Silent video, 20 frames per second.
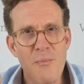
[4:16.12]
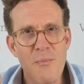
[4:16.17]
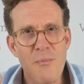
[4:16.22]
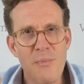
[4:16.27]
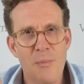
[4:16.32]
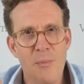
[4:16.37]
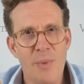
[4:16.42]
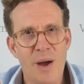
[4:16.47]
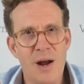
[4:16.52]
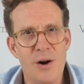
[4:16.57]

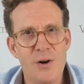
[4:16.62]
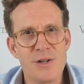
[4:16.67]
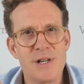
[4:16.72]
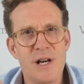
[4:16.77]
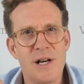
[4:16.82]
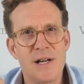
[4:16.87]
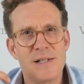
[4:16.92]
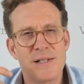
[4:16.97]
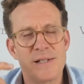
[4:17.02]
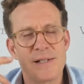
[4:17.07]

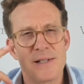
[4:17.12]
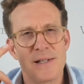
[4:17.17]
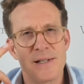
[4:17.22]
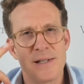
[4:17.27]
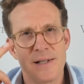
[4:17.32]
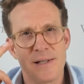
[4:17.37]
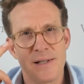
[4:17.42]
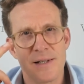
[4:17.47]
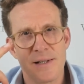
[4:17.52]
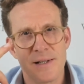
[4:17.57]
parasites,
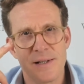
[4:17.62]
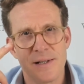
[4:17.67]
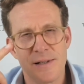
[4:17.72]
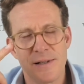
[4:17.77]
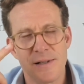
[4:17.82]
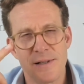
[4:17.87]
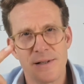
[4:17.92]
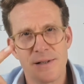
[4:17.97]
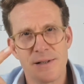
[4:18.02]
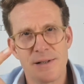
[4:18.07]

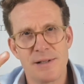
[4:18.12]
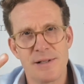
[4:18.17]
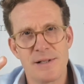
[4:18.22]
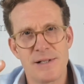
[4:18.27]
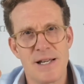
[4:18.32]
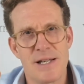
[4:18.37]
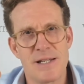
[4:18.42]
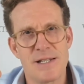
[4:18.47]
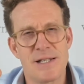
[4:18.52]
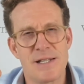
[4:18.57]

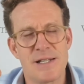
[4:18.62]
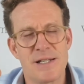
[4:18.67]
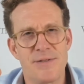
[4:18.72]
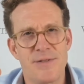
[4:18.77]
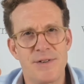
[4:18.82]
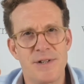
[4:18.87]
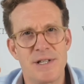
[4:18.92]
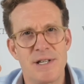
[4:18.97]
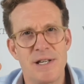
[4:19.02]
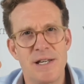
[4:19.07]

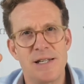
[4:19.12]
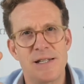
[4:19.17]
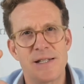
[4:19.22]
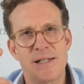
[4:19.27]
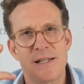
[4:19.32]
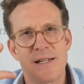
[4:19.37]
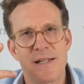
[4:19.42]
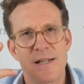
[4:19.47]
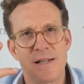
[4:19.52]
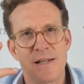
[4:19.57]
sensitivities,
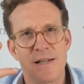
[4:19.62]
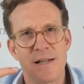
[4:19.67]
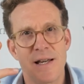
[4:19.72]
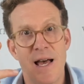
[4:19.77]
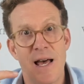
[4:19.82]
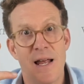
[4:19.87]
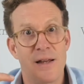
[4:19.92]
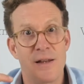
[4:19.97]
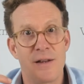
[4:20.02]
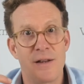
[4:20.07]

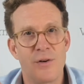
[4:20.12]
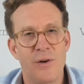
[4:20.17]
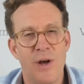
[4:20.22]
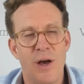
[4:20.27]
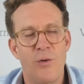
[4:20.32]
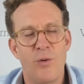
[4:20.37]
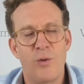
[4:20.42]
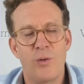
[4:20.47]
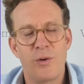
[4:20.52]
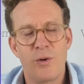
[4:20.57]

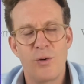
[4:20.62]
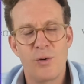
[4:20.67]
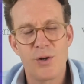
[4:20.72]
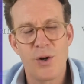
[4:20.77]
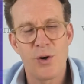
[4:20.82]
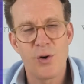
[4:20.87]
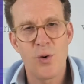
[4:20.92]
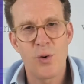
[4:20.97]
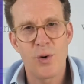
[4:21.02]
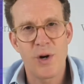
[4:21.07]
also
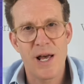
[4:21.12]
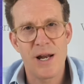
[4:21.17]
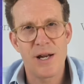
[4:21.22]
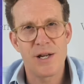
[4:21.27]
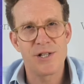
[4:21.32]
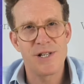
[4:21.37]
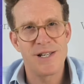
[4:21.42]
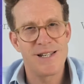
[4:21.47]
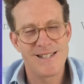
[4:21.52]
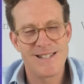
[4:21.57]
called
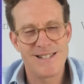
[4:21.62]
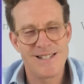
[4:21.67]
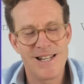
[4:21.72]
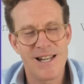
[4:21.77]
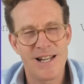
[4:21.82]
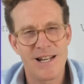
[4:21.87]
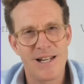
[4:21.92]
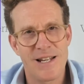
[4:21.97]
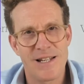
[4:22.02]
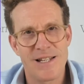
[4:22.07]
allergies. It's
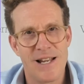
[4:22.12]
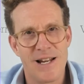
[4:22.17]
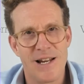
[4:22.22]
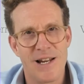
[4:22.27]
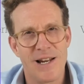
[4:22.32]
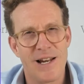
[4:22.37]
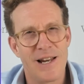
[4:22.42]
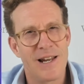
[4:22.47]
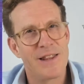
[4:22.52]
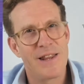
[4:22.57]

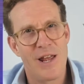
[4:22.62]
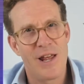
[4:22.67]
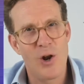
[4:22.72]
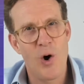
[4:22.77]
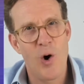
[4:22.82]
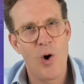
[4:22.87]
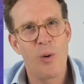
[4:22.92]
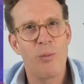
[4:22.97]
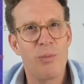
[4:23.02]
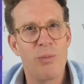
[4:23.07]
technically they're
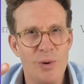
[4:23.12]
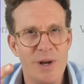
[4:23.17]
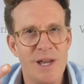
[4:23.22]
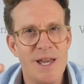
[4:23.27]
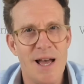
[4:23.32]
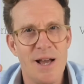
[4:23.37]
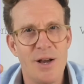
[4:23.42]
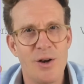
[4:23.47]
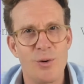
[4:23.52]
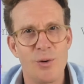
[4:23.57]
not, but we
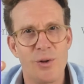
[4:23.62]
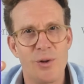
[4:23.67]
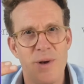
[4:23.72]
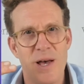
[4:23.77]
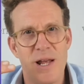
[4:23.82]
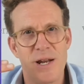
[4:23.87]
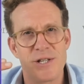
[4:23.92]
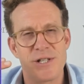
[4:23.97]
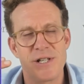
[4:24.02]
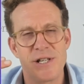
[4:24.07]
can call them
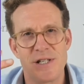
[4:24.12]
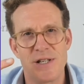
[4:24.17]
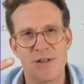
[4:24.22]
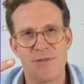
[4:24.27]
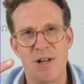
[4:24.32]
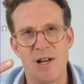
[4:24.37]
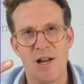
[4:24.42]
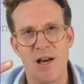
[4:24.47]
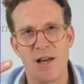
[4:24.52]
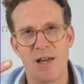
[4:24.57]
allergies if
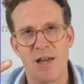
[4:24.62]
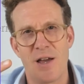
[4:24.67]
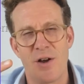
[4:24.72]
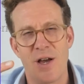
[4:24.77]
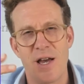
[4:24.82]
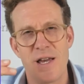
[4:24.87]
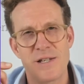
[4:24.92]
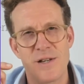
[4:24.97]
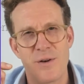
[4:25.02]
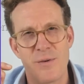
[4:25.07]
you like.
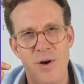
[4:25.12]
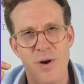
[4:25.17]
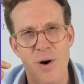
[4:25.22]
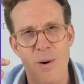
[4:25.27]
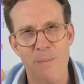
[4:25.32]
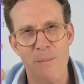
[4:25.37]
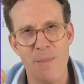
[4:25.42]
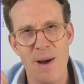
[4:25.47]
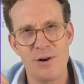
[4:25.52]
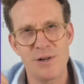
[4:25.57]
Okay, so we've got
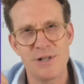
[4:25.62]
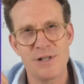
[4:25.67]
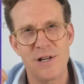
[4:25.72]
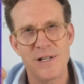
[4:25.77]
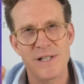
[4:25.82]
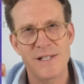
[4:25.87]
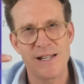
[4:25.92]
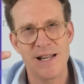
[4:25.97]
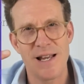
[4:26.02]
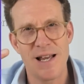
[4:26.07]

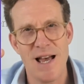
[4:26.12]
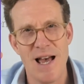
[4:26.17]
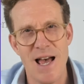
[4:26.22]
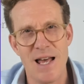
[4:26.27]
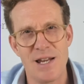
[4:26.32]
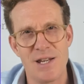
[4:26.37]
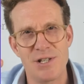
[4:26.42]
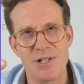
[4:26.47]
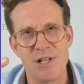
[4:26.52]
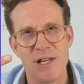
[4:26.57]
parasites,
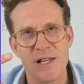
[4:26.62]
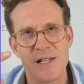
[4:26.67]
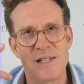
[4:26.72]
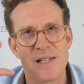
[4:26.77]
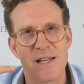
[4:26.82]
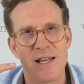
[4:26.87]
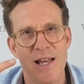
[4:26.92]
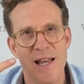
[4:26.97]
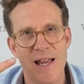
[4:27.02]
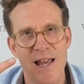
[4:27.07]
allergies,
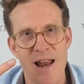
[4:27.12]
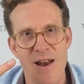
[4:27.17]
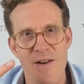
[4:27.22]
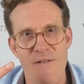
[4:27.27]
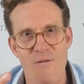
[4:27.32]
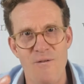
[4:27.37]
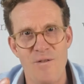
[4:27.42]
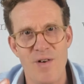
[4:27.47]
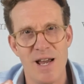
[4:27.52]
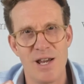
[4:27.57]

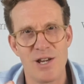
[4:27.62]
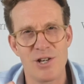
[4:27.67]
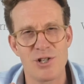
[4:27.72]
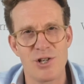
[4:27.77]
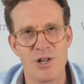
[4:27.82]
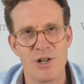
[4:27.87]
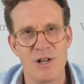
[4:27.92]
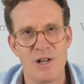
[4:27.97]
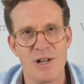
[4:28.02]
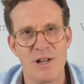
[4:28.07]
infection.